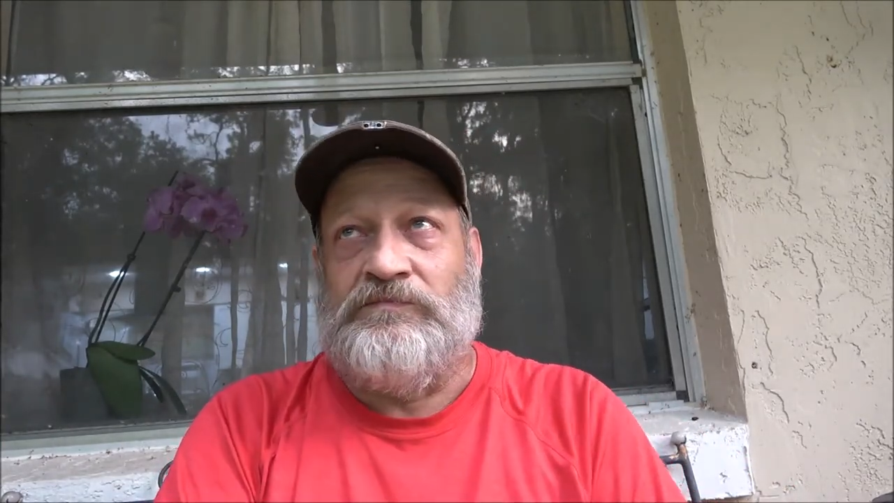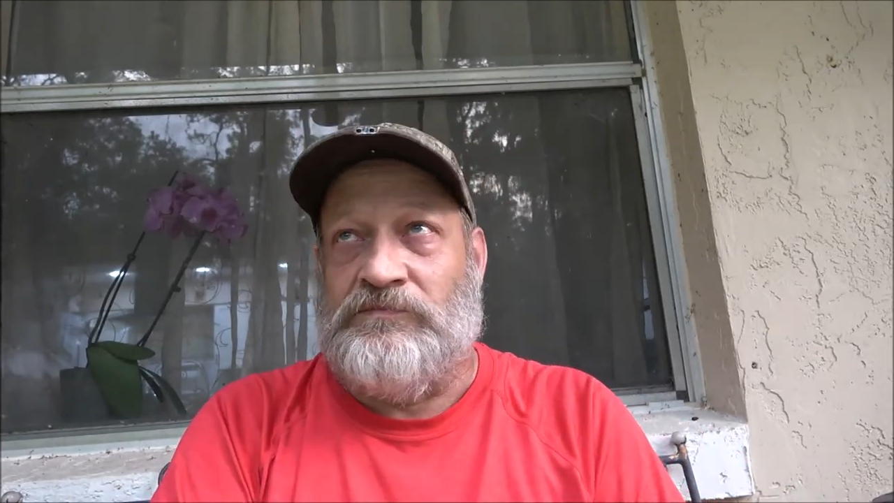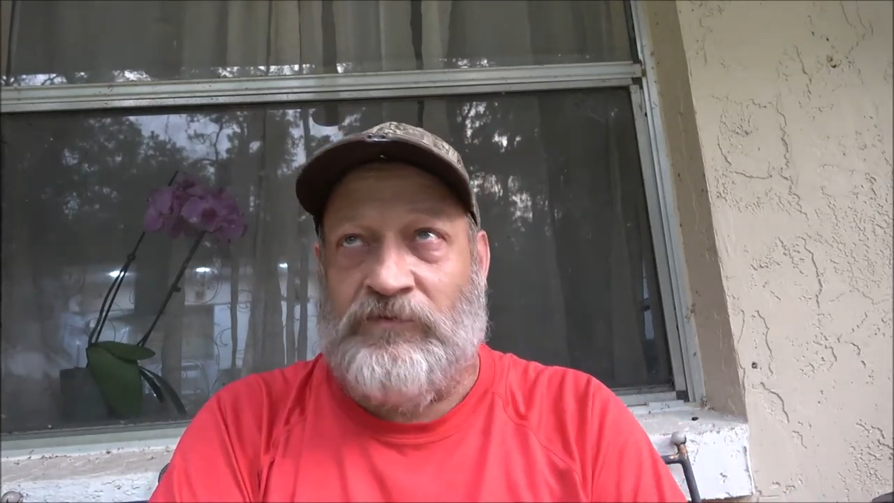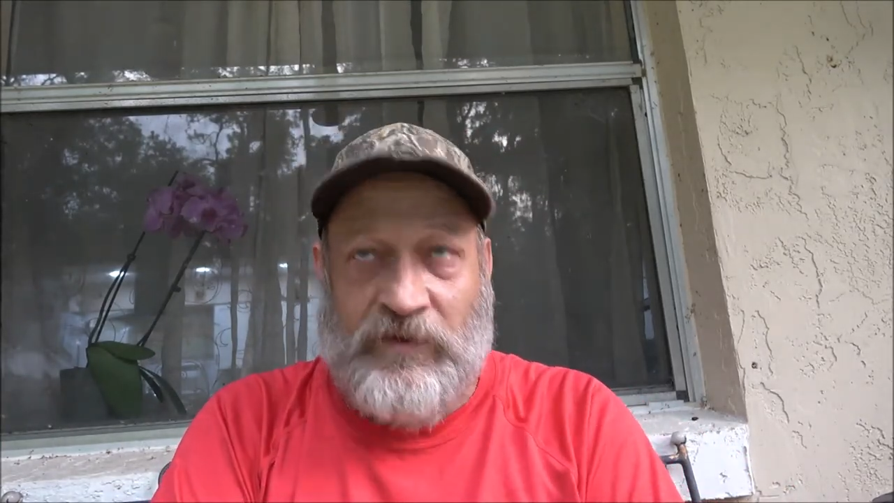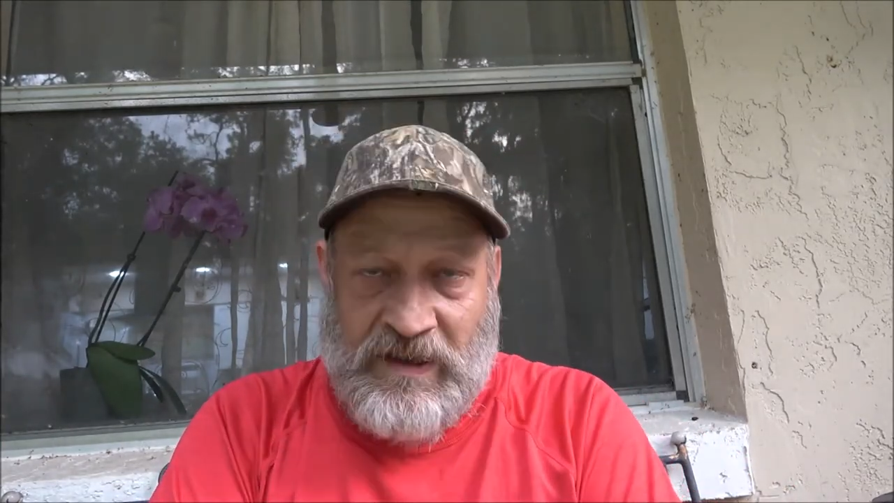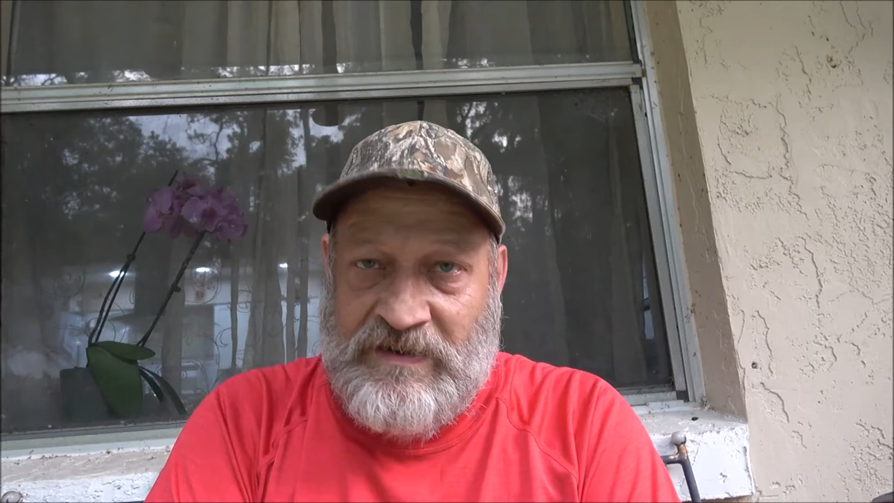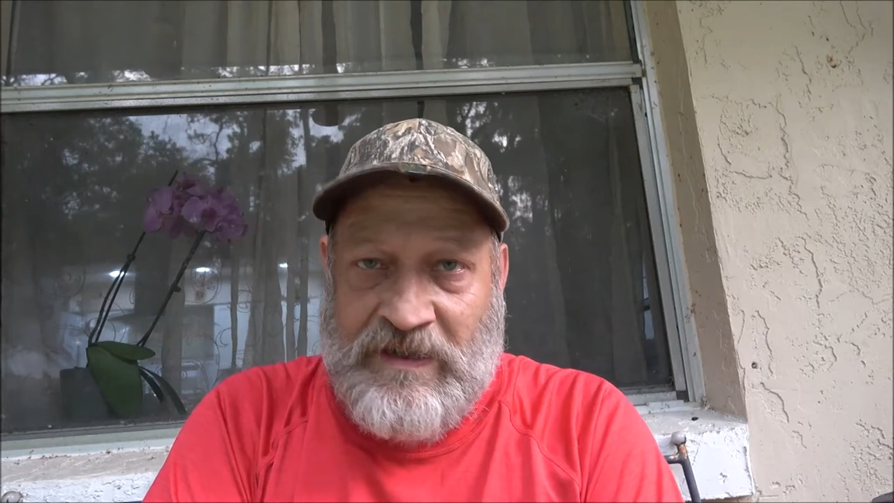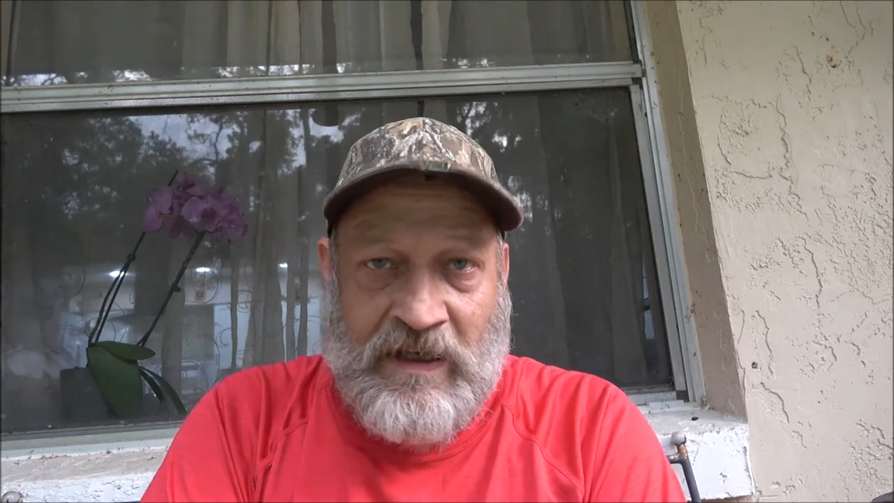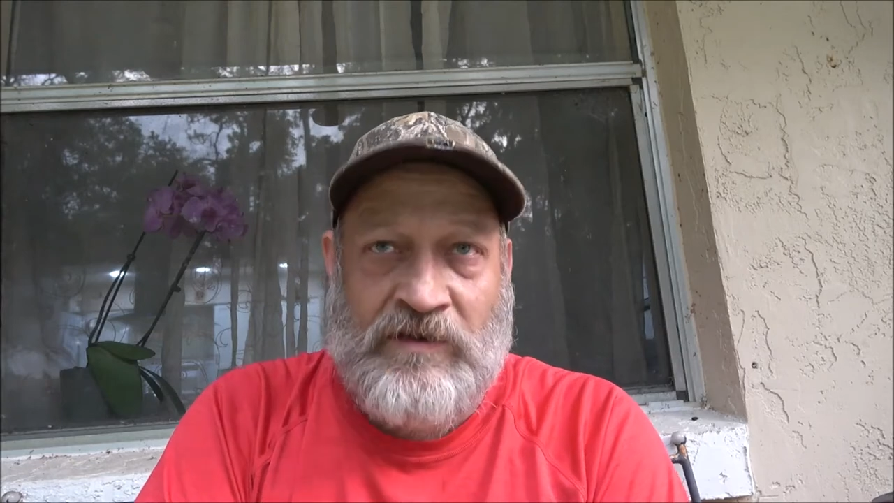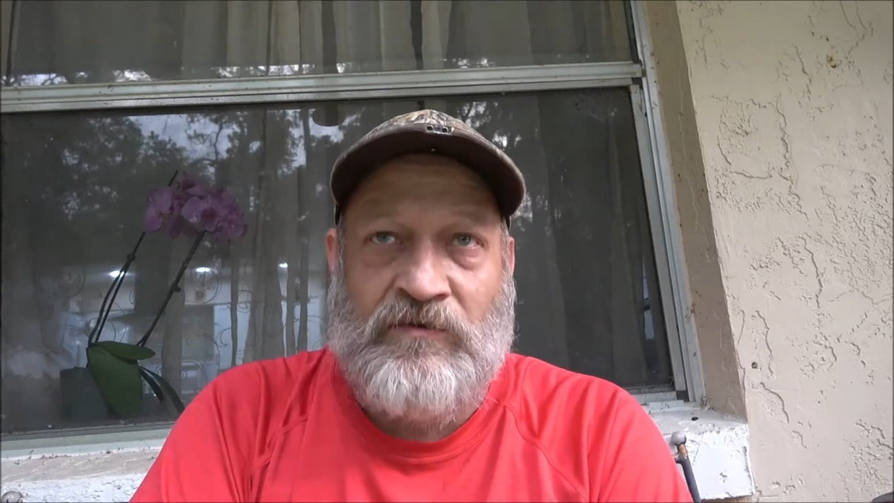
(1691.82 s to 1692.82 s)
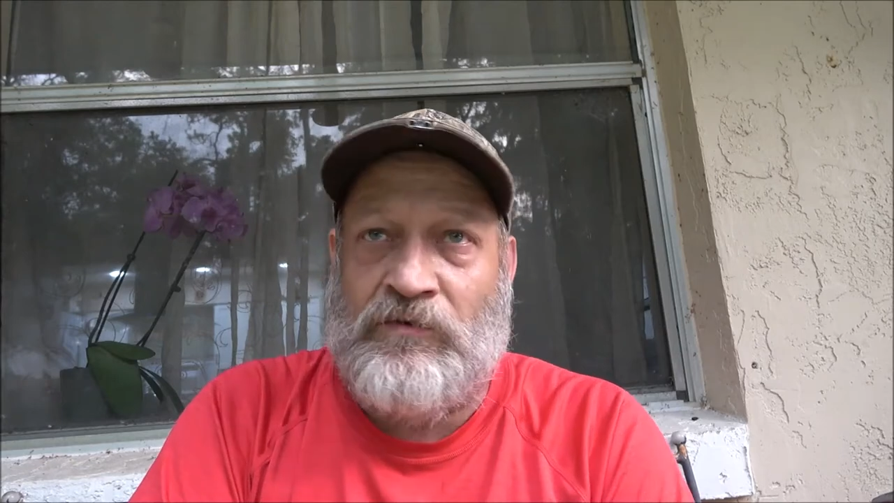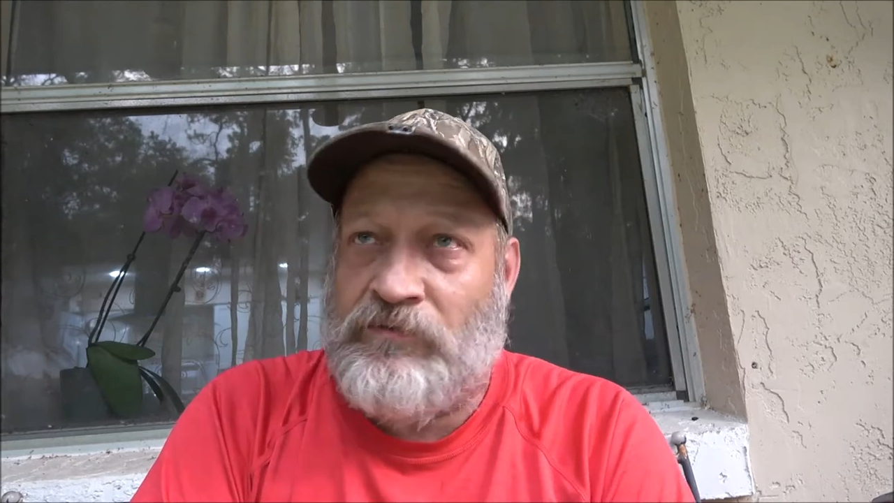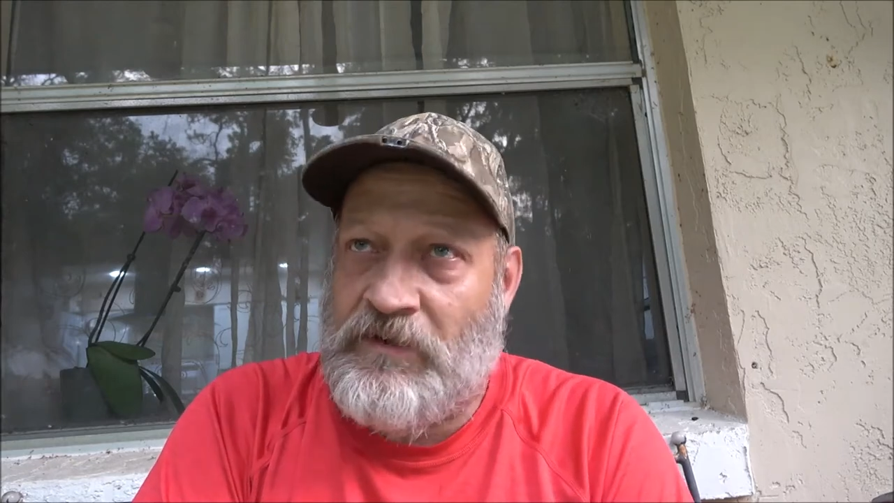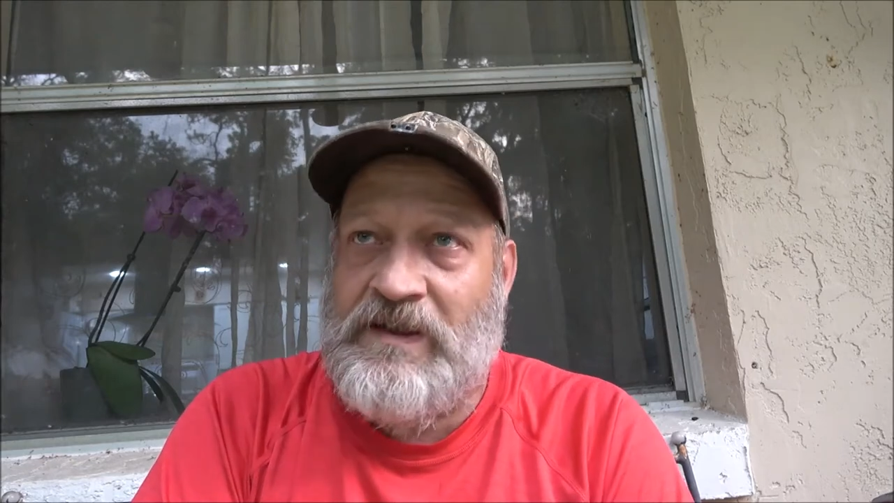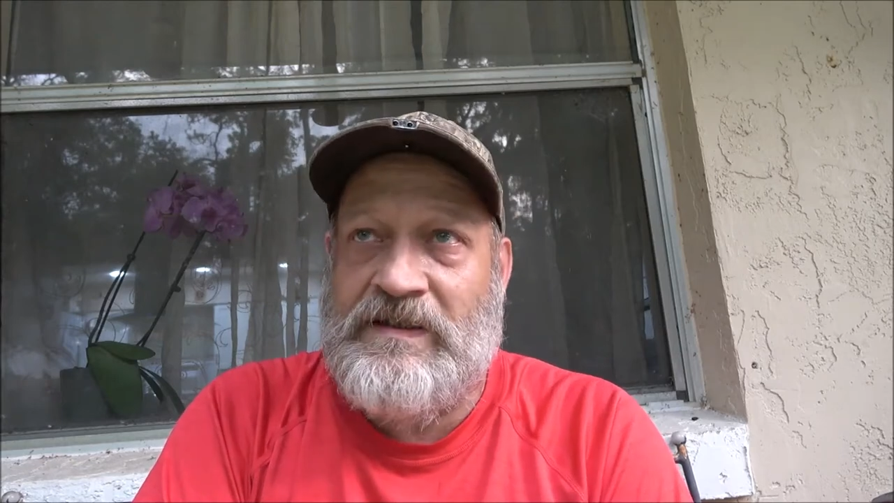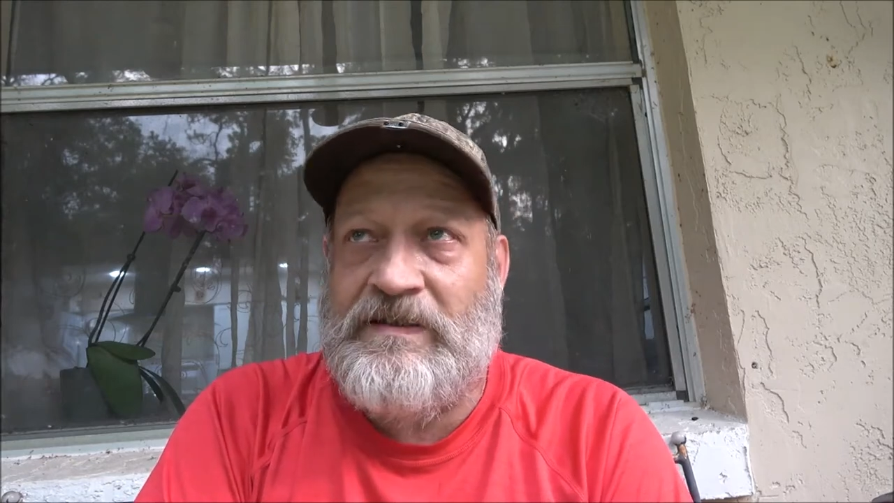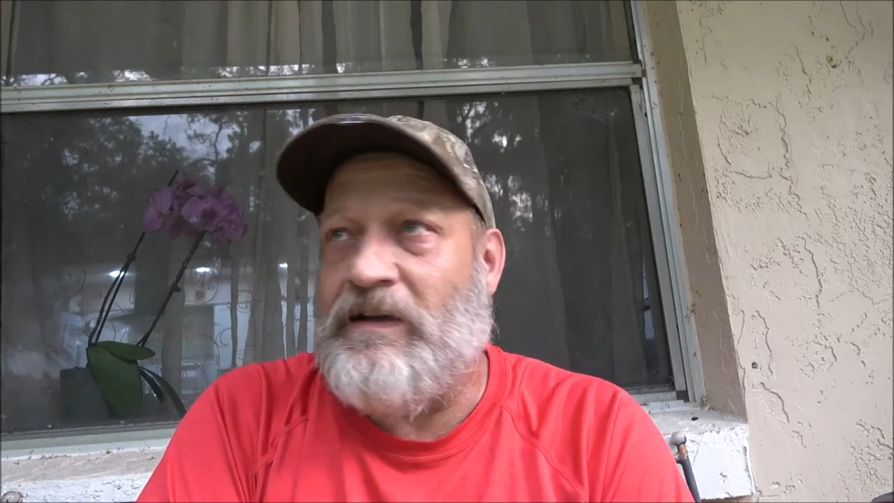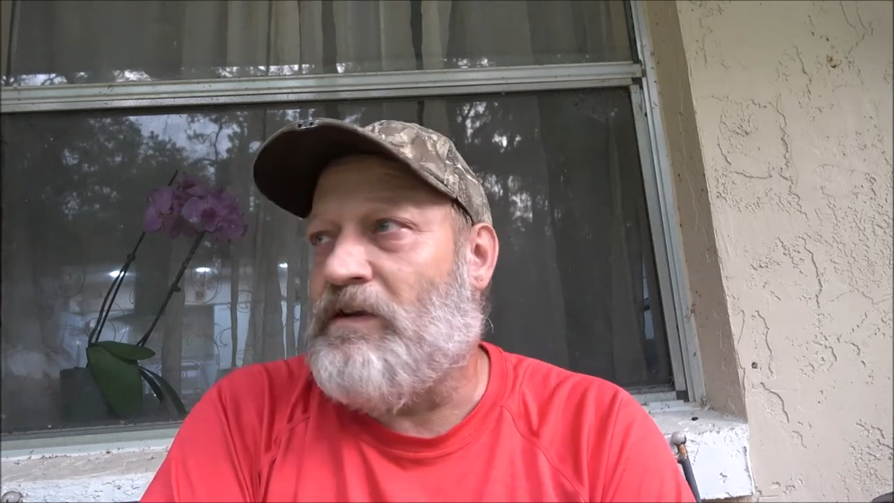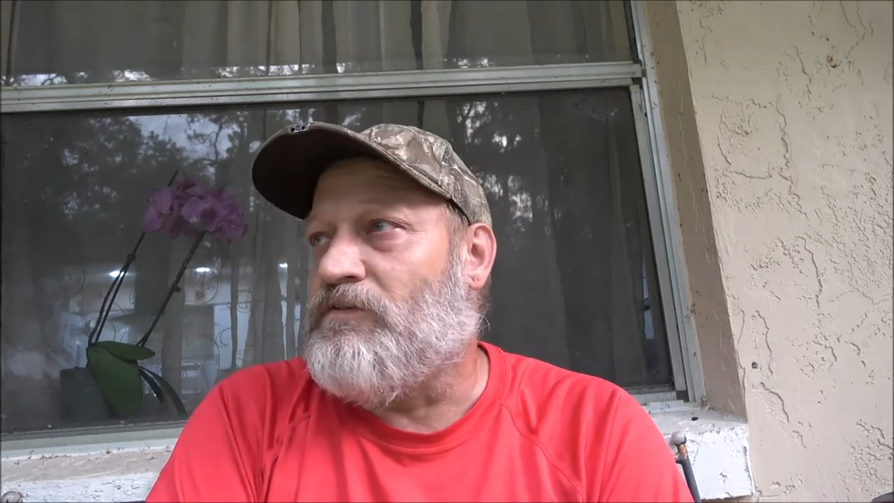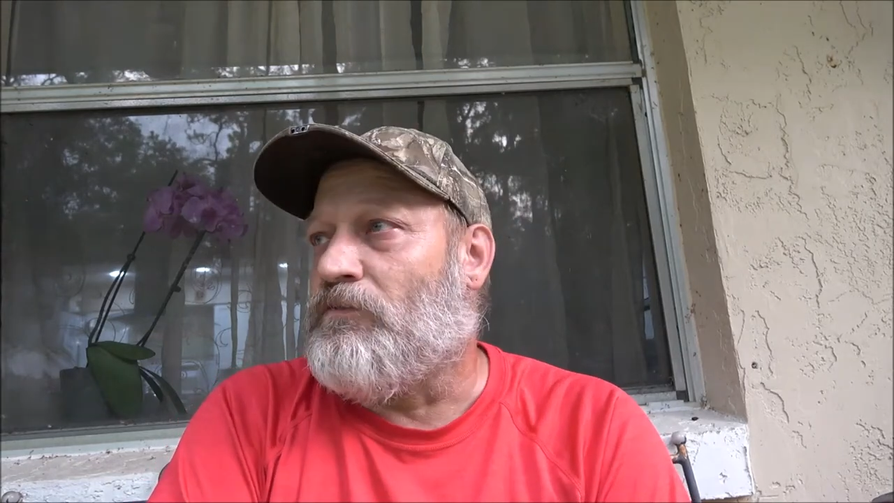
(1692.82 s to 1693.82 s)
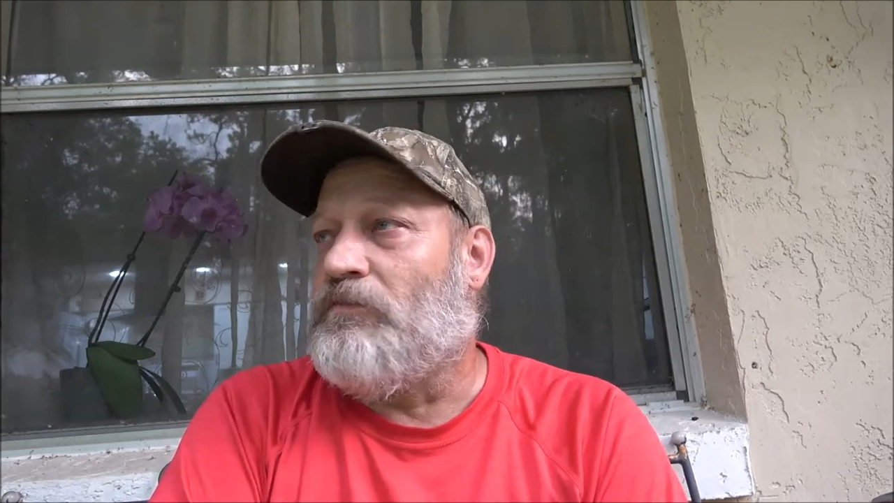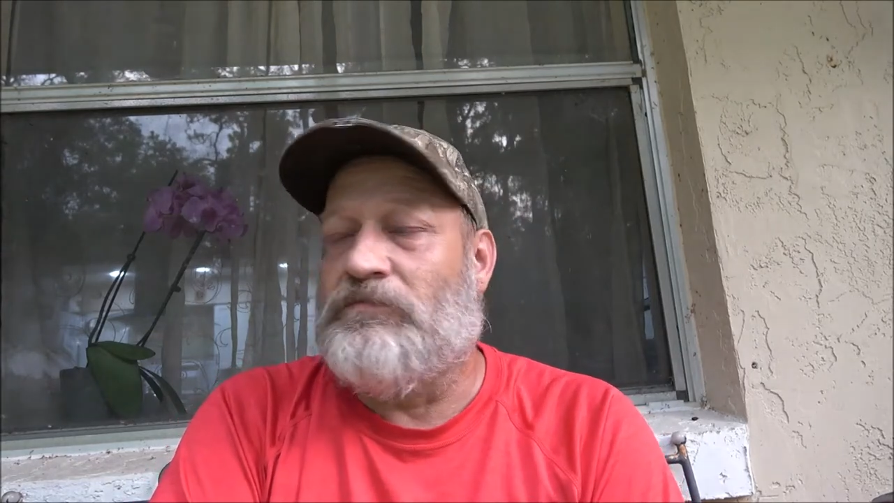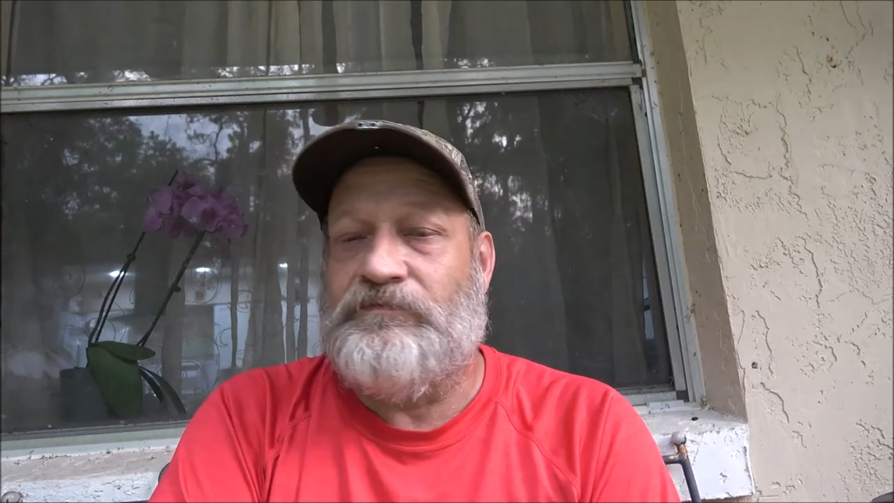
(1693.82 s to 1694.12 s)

Reschedule, reschedule.